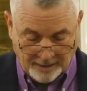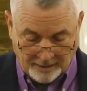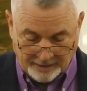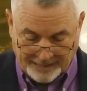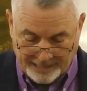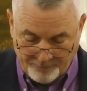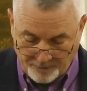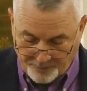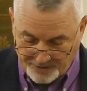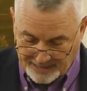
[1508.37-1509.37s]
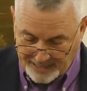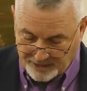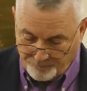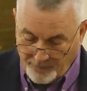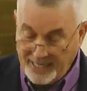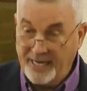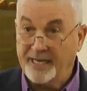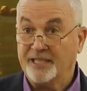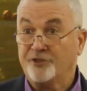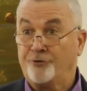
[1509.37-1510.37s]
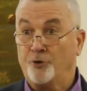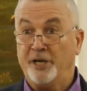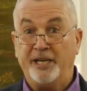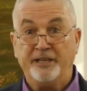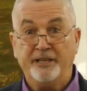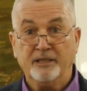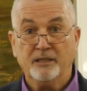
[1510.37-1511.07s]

The demon-possessed man is freed.